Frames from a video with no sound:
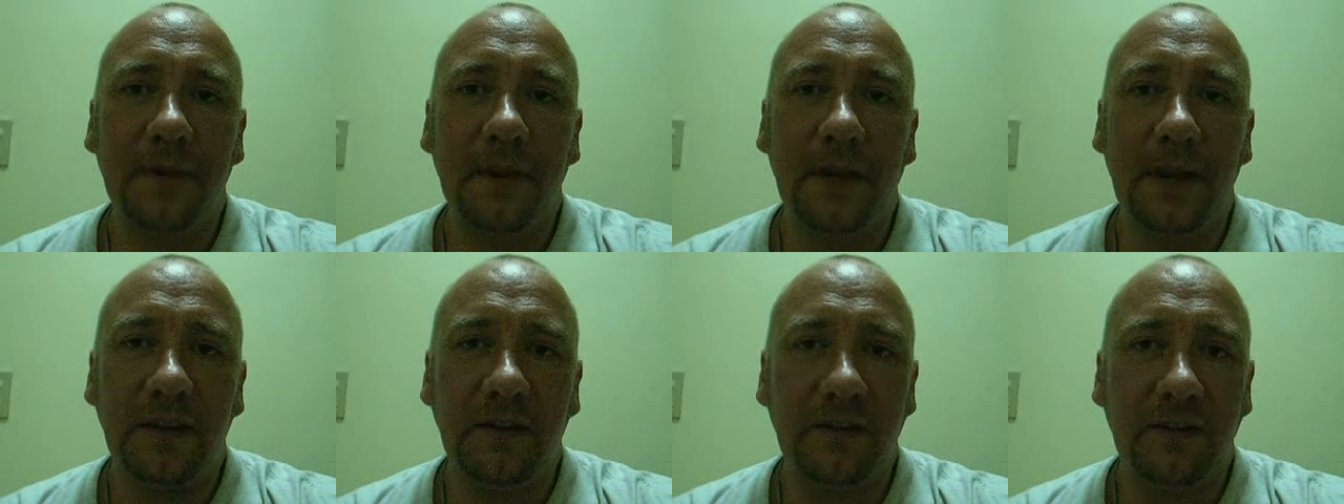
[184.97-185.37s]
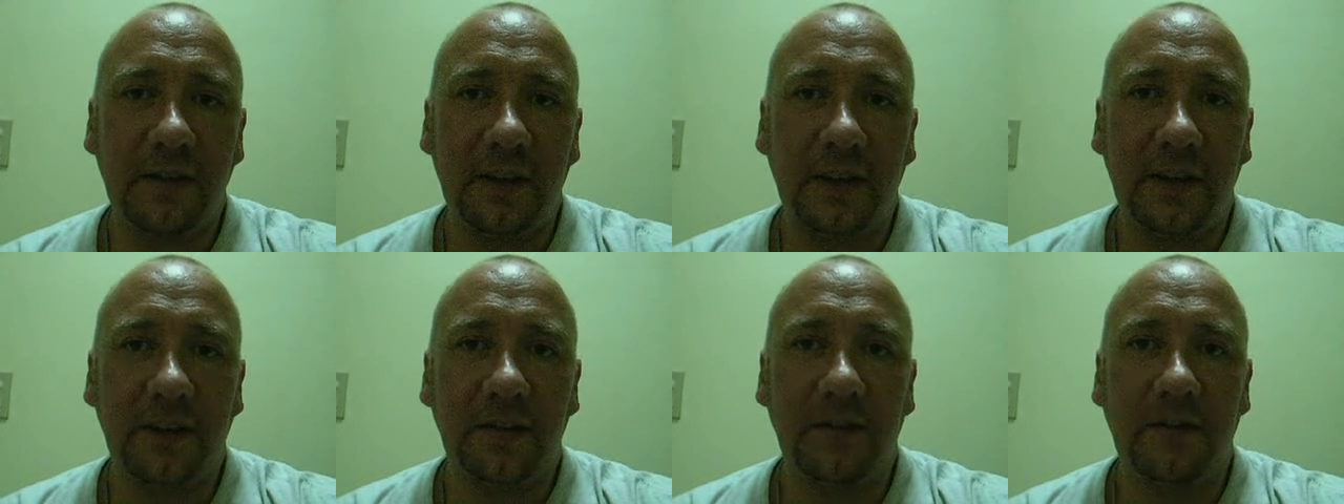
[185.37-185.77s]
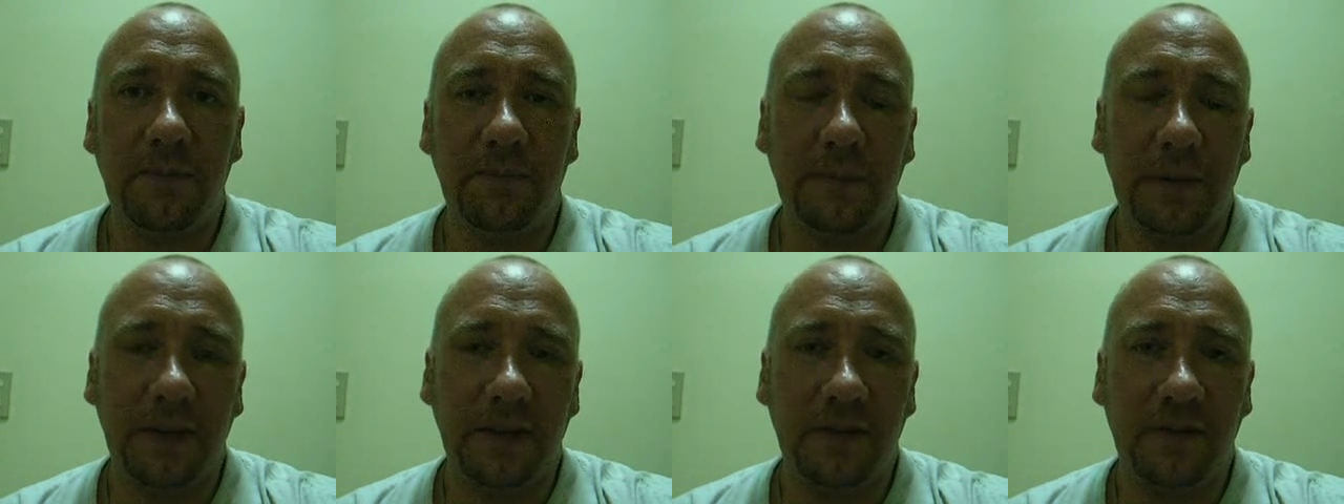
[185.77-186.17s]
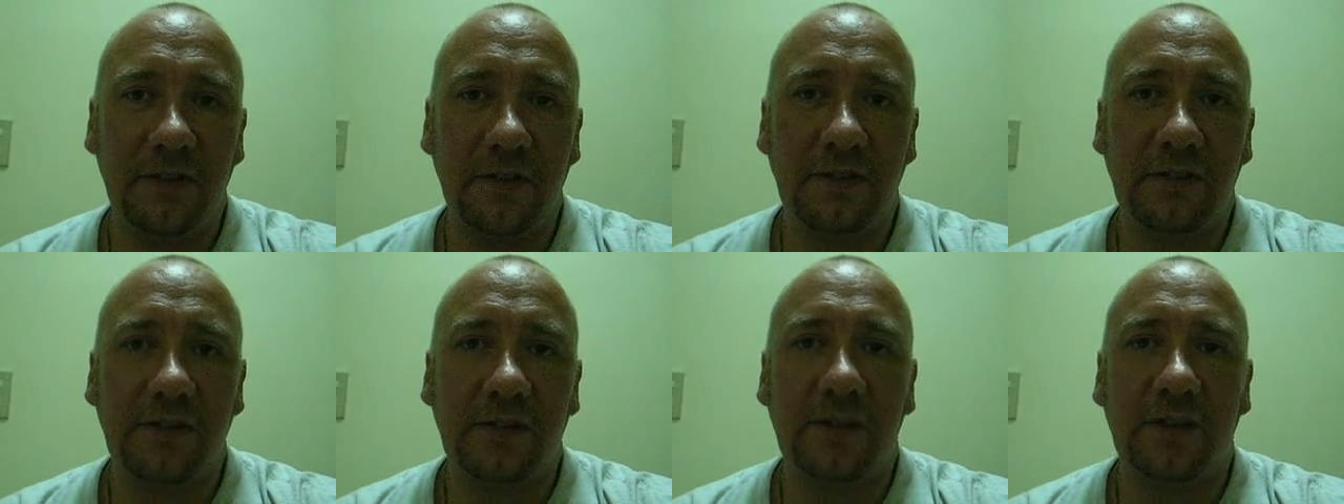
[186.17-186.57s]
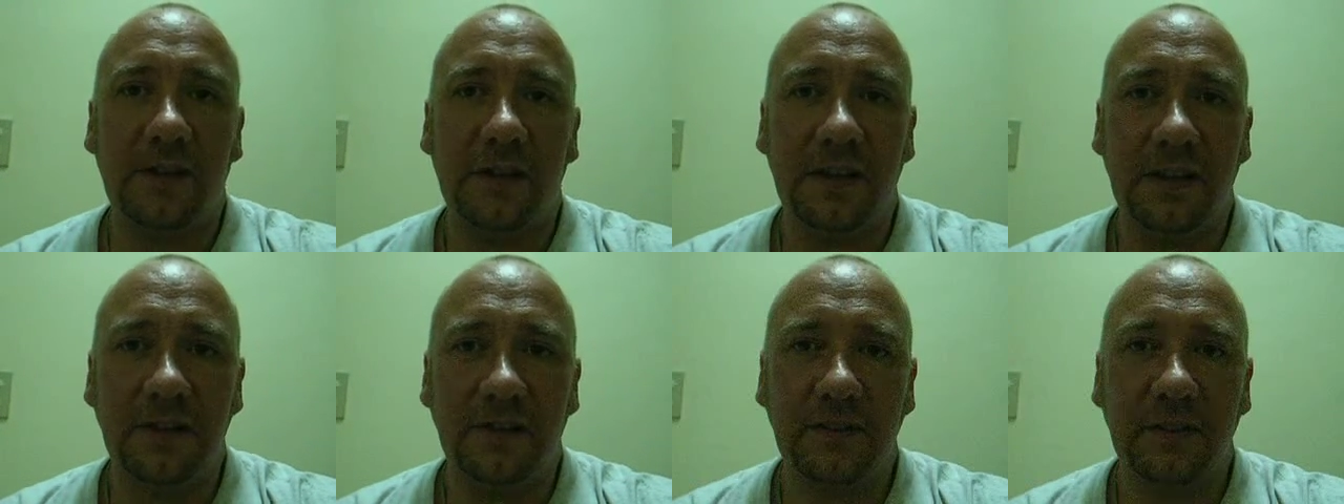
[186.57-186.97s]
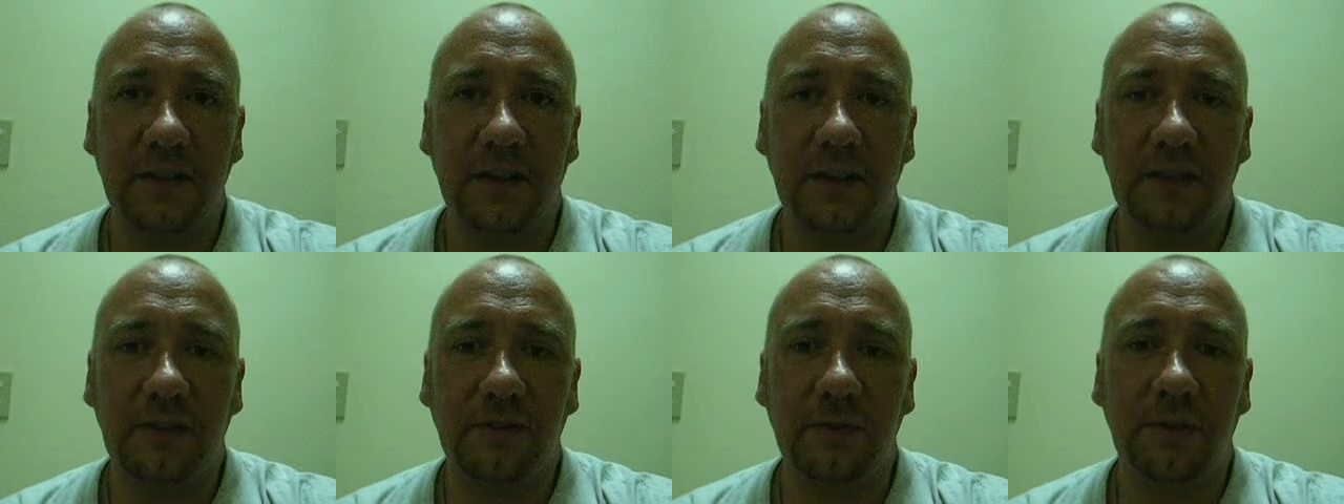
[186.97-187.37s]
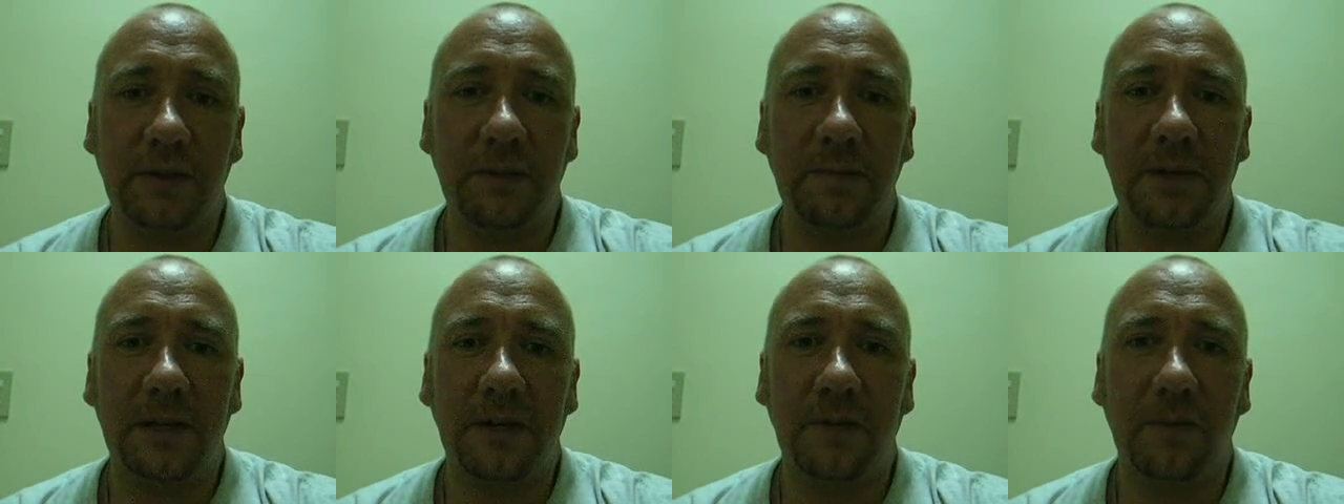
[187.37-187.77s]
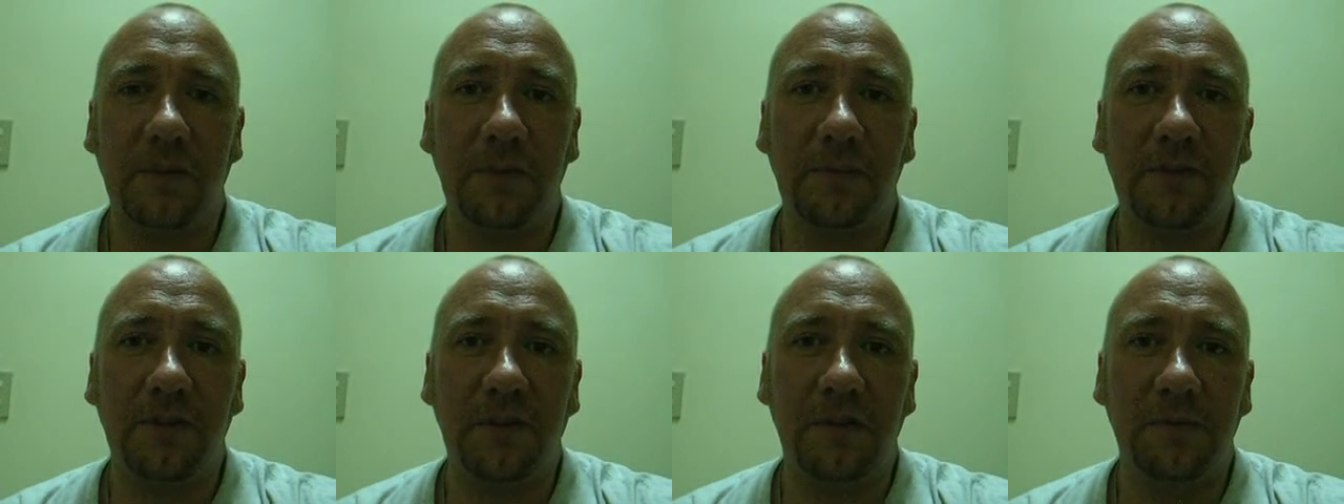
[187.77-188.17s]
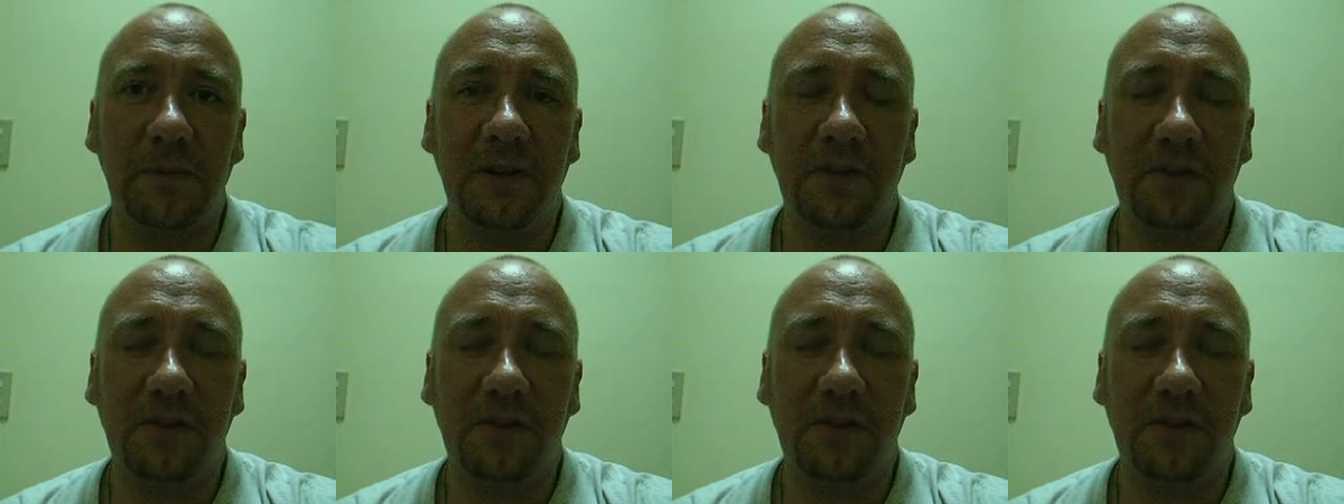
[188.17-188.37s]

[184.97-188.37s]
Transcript: he's taken some pictures and he's going to email them to me.